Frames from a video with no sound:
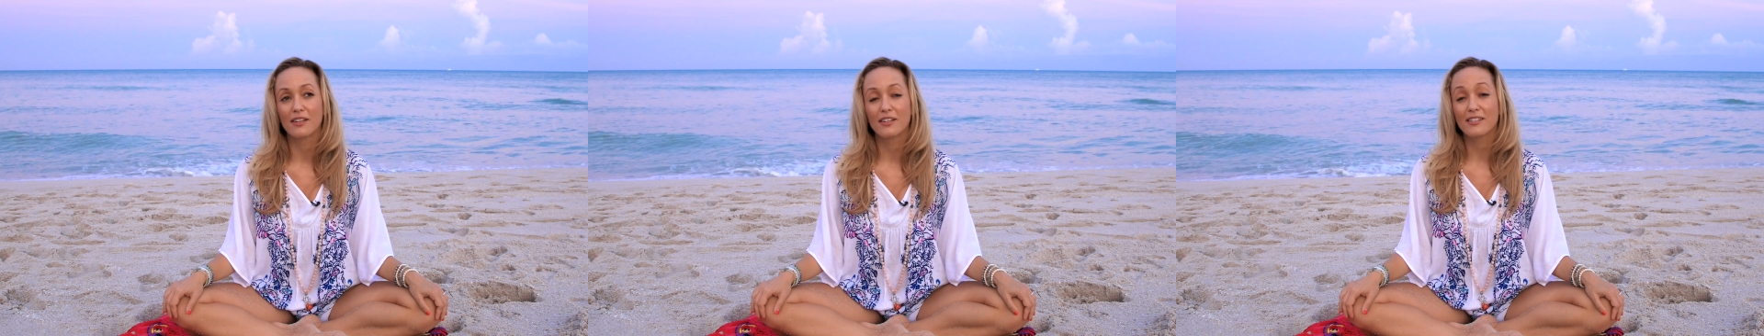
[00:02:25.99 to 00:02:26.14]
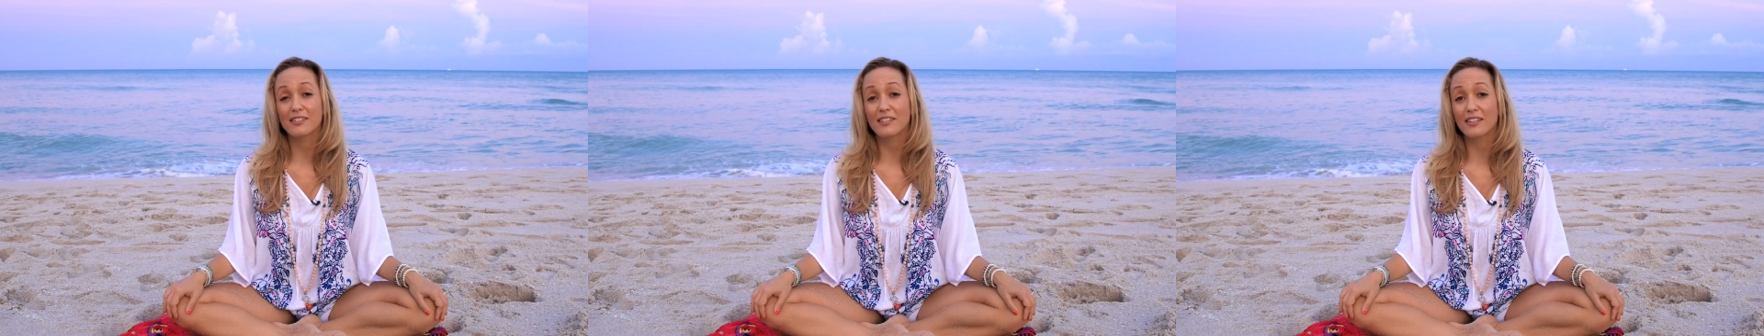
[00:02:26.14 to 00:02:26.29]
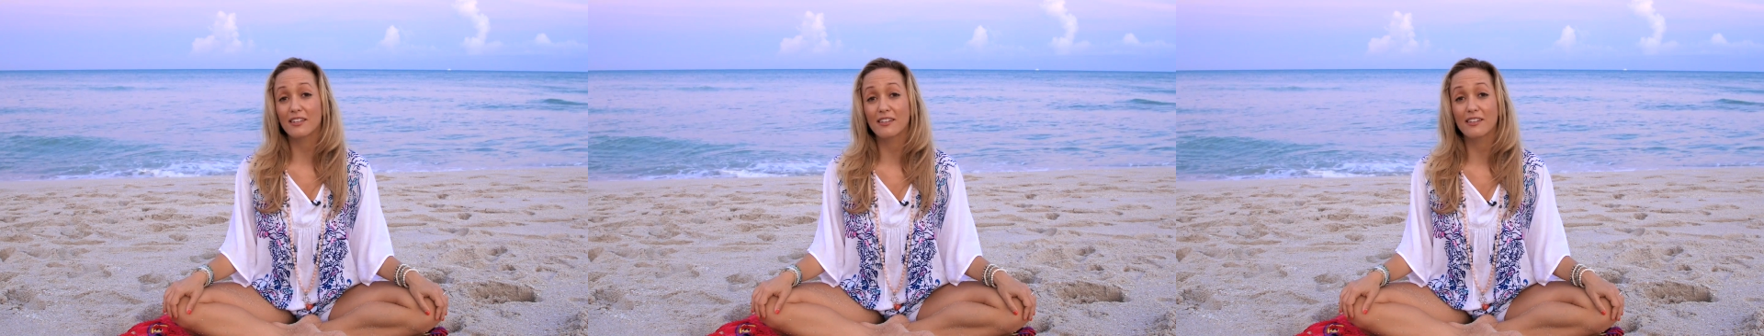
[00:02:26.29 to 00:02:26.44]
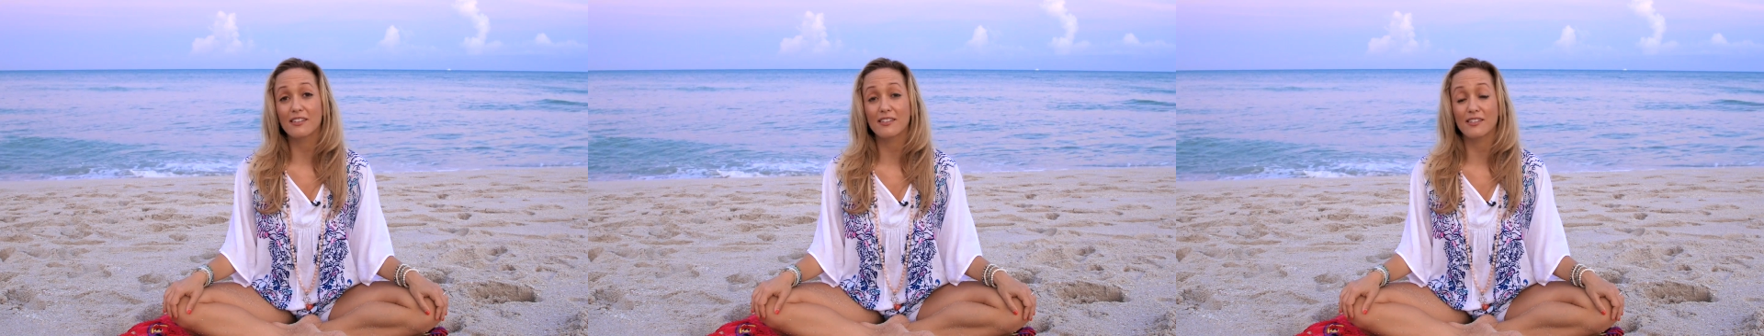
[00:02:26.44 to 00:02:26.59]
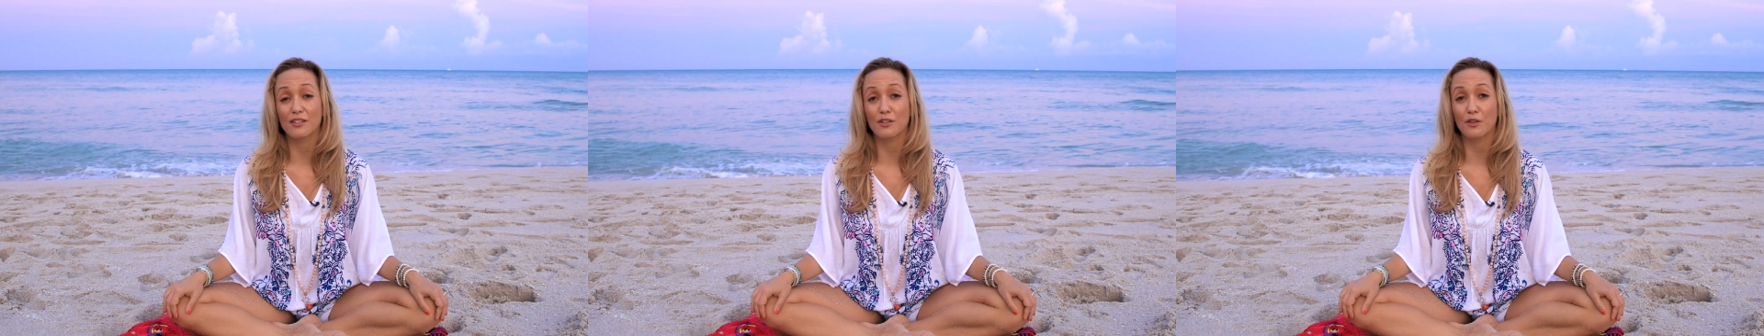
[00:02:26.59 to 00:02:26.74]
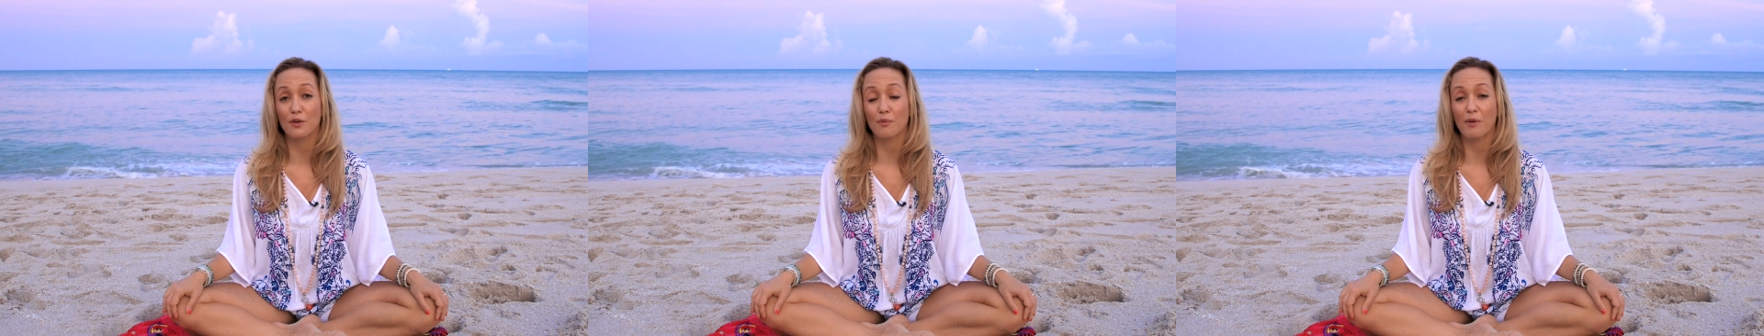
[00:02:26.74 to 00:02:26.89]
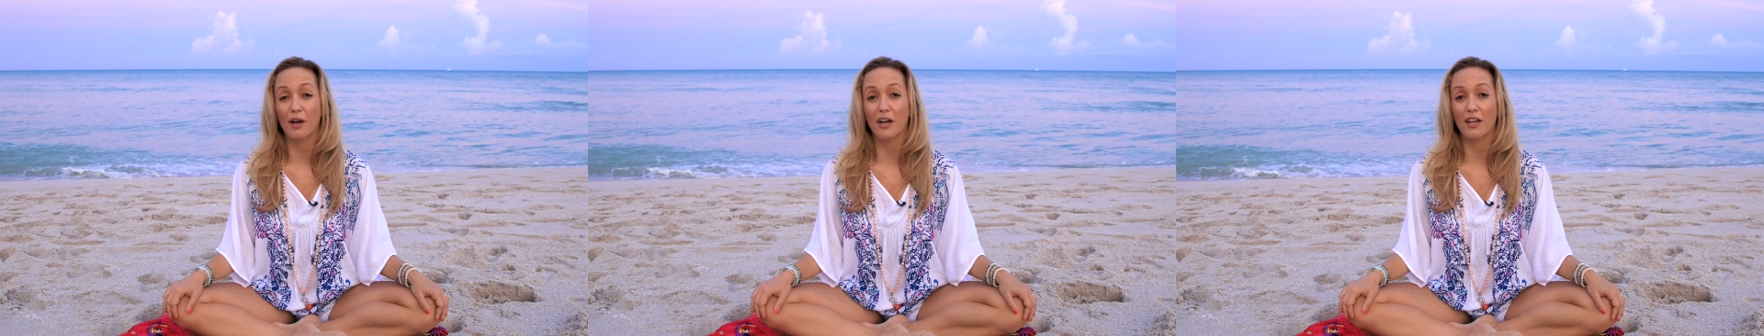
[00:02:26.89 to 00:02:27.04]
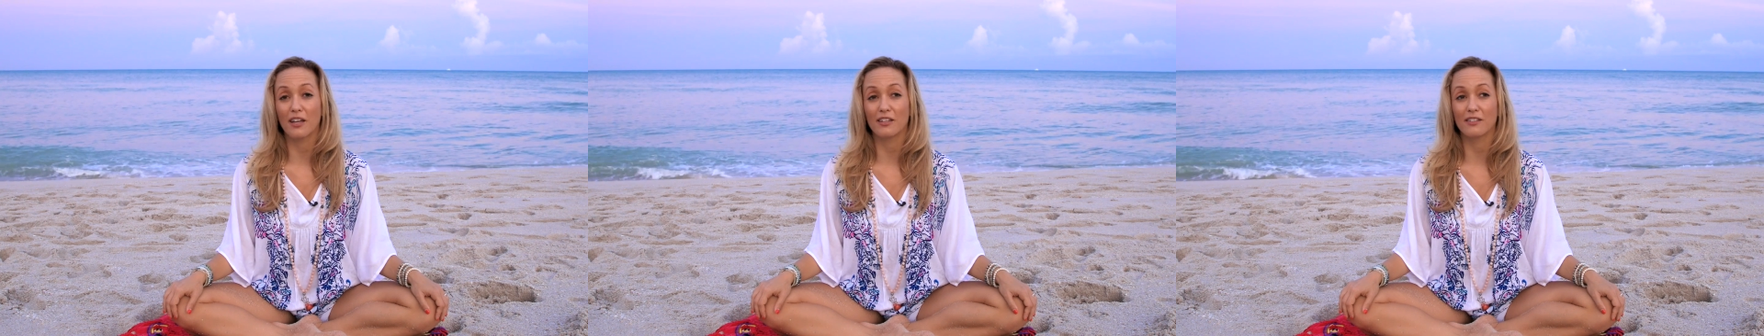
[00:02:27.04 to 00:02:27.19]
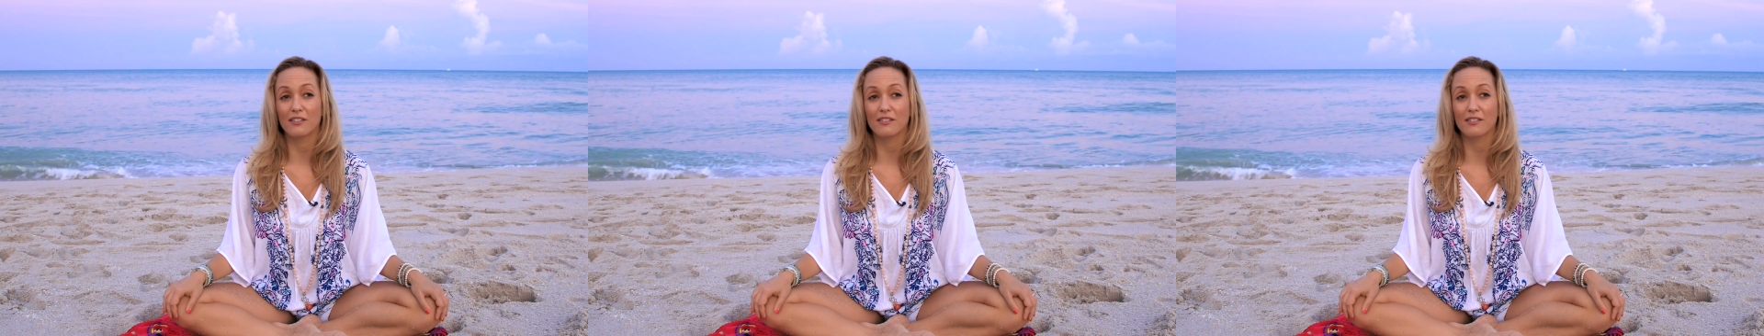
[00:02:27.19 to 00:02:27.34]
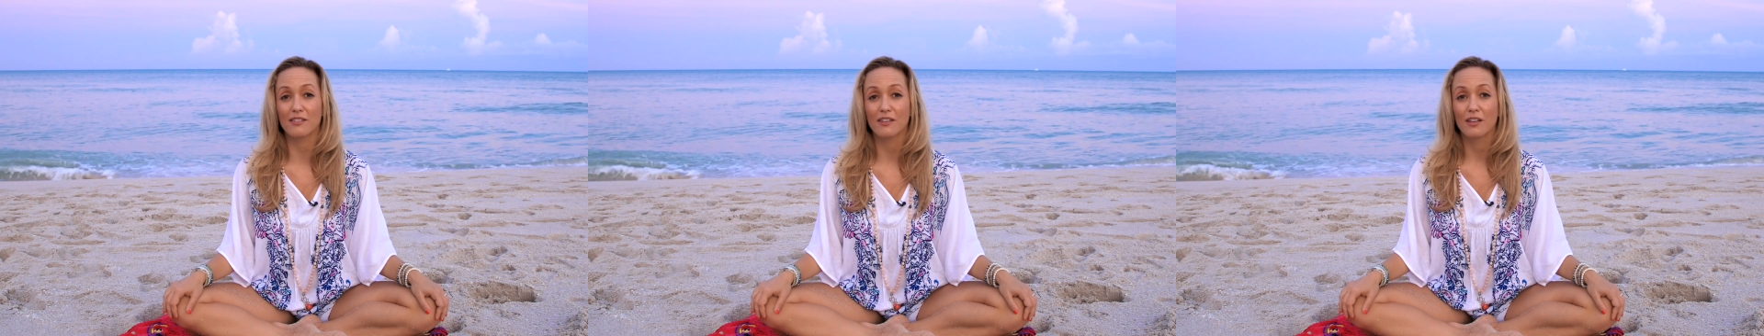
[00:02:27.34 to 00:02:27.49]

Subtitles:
stillness in your mind.